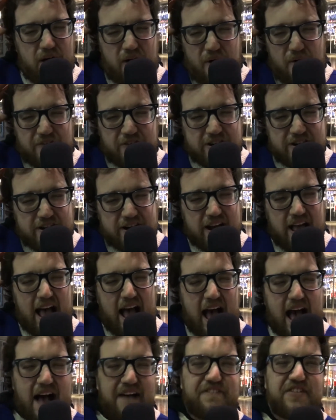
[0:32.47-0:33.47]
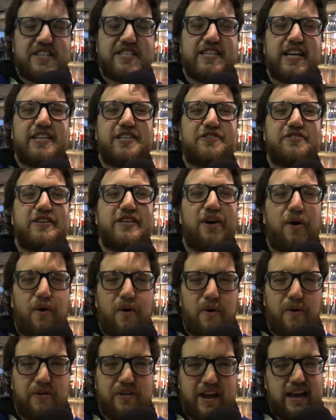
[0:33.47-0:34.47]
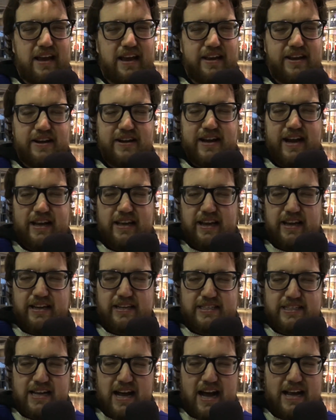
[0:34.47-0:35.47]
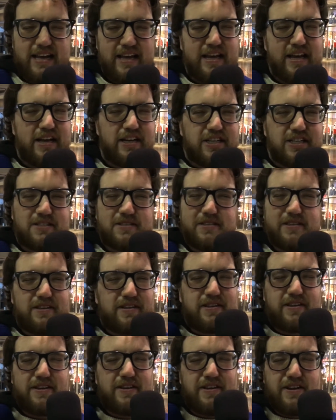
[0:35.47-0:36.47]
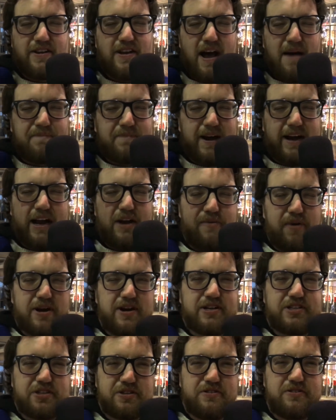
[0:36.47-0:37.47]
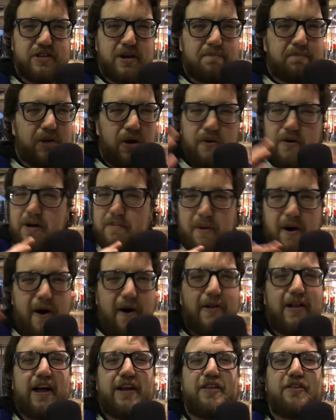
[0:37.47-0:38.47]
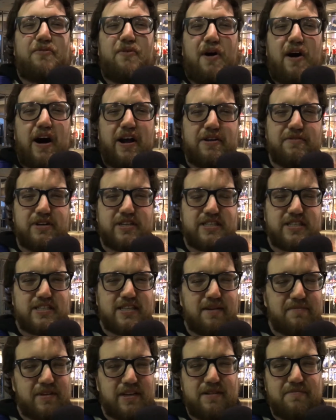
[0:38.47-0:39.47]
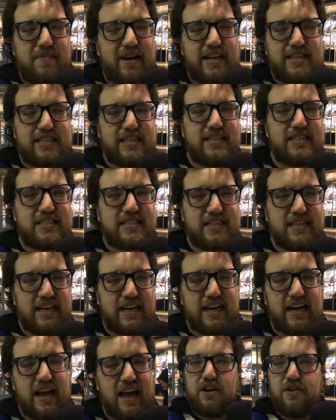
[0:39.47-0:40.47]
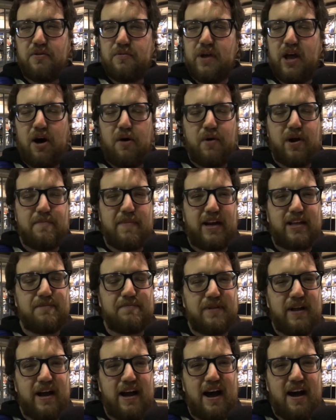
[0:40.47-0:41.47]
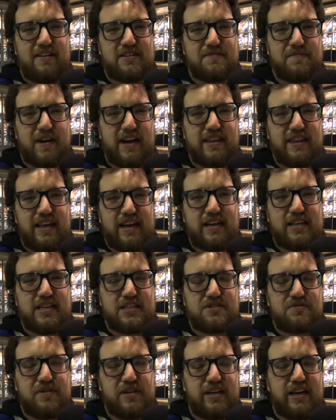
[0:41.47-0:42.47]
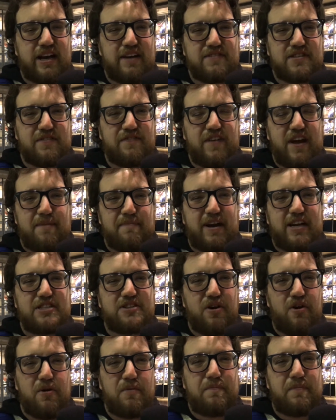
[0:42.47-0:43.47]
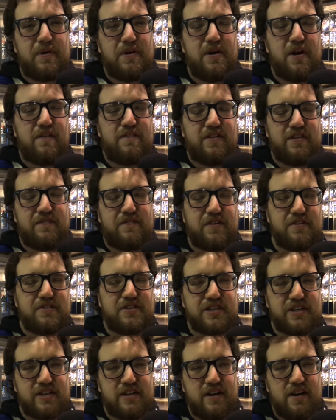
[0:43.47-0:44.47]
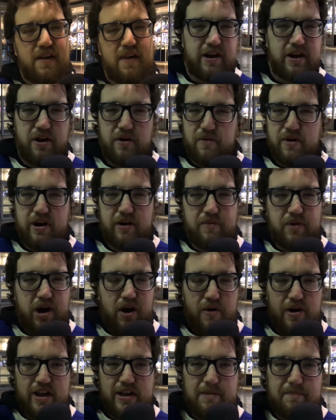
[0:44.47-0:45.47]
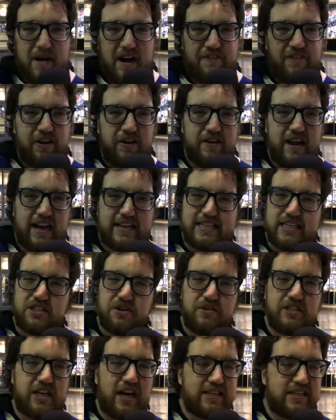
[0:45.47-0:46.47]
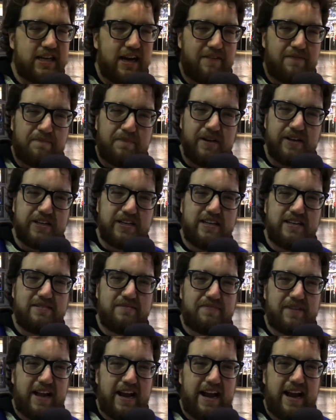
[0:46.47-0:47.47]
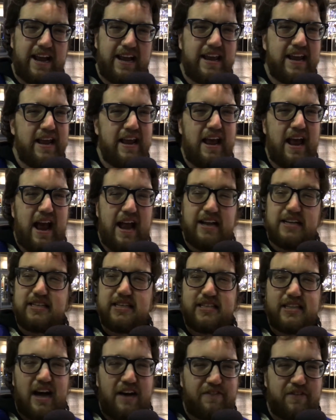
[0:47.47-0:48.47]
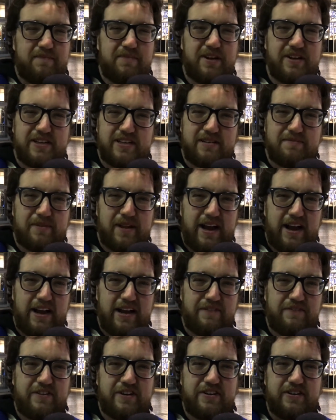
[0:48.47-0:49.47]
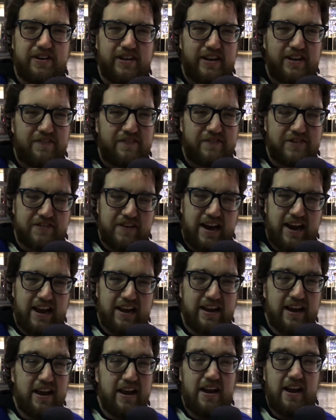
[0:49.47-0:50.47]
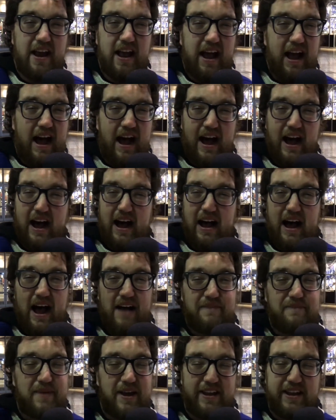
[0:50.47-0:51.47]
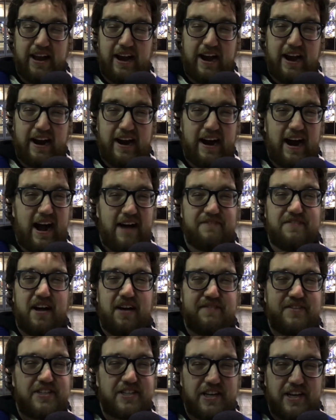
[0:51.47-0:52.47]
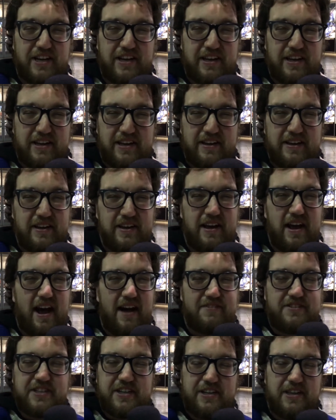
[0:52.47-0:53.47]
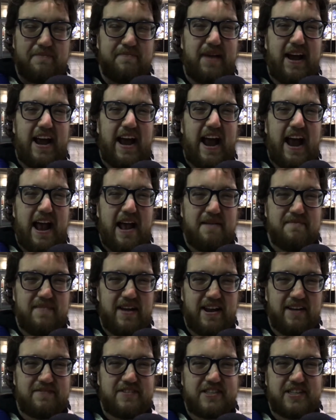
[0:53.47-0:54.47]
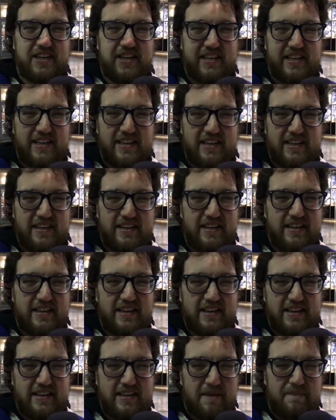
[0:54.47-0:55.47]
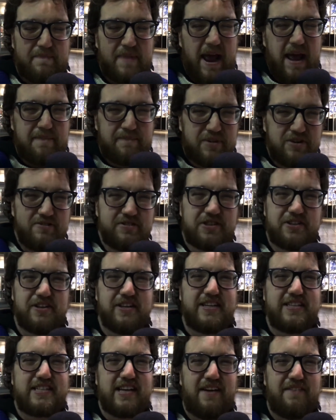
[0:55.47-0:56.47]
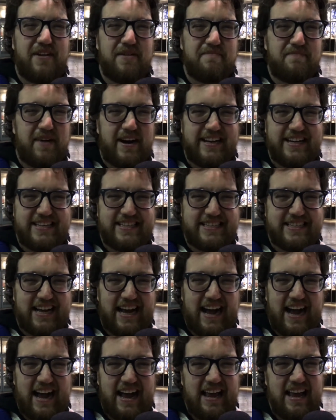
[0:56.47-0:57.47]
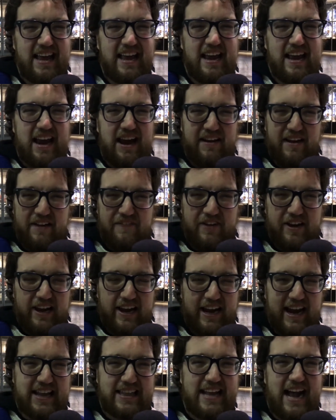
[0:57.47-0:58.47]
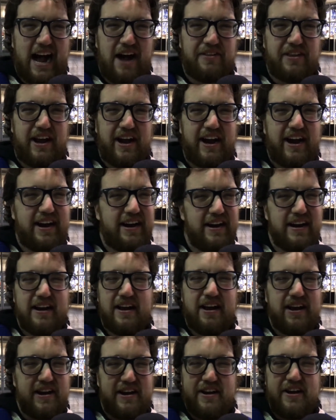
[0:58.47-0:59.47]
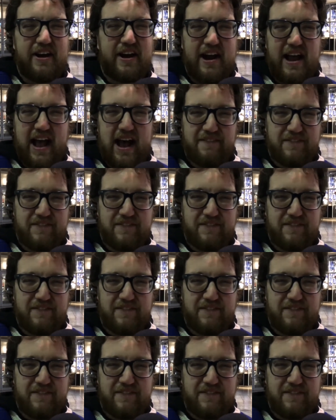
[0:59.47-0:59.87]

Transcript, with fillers: over half a century old, and then it's not just they're not breaking one or two, they're blowing them all out of the water, which is something amazing to see. You know, we all want to make the playoffs, but I think this really gives the fan base hope for the future. You know, we're, we're going into Buffalo next. That's always a tough building to play in, and it's a tougher building to play in if you're a Leafs fan. Uh, I've been there. I've, I've seen the I've seen the mayhem and I've seen the, the, the bamboozleness of it. But it's uh, if you can get down there, you're gonna